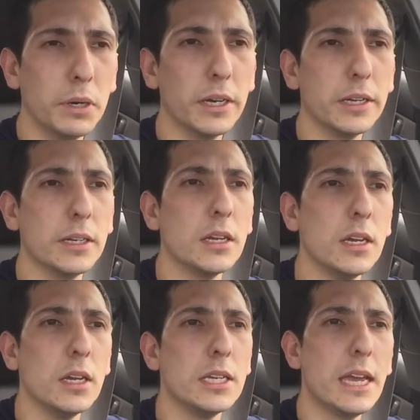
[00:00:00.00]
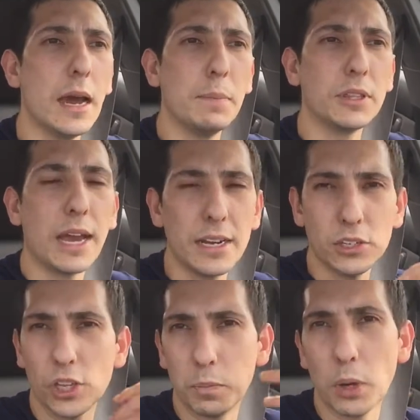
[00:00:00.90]
But yeah, but that
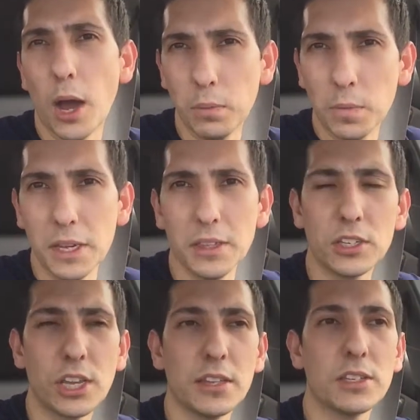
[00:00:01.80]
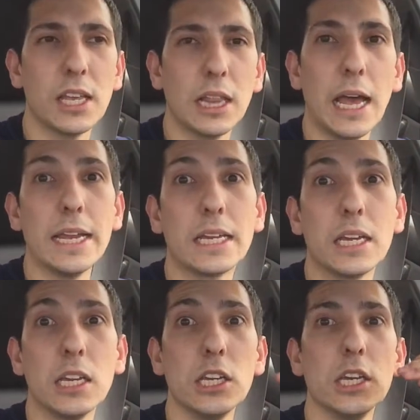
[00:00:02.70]
is the problem in the sense that, like,